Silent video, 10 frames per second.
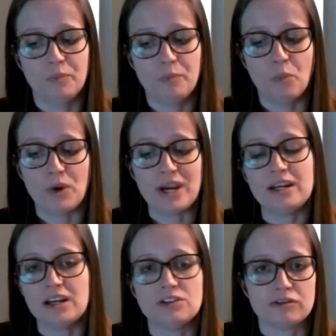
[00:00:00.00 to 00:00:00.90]
We
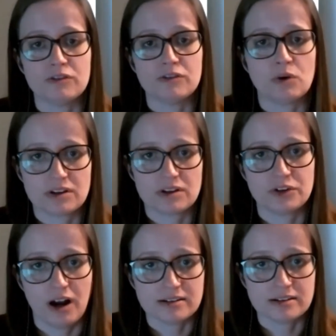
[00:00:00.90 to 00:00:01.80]
need you to focus on
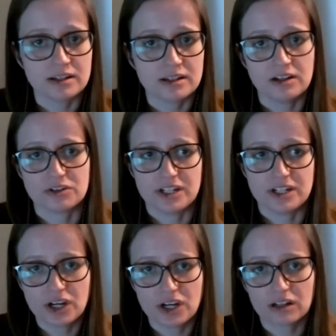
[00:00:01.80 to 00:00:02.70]
your content and your
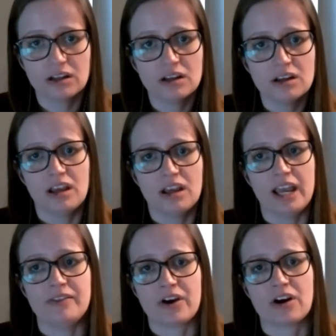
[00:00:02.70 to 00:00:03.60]
teaching.
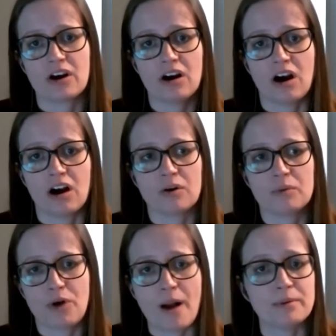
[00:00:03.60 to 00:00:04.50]
And there
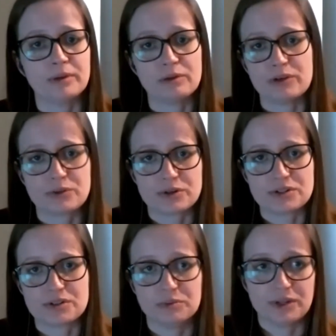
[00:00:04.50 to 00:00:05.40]
are probably
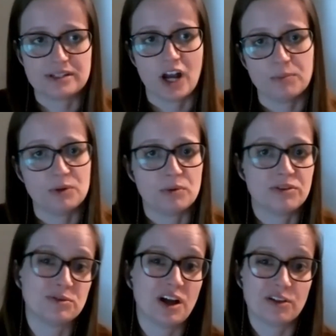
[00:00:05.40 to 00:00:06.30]
resources in place to help you with
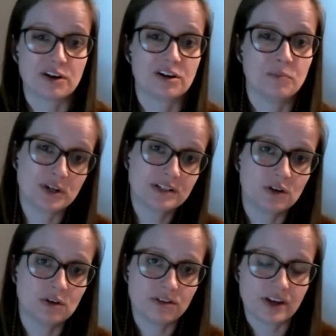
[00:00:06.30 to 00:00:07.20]
those other more
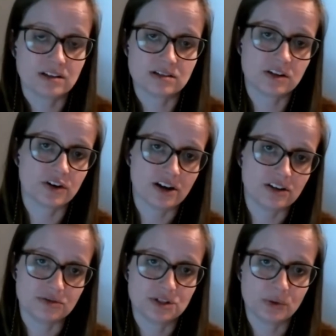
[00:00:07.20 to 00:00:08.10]
difficult things that you're not
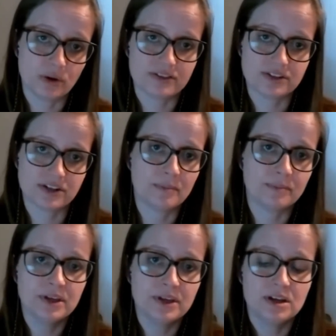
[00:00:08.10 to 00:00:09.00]
used to all the time.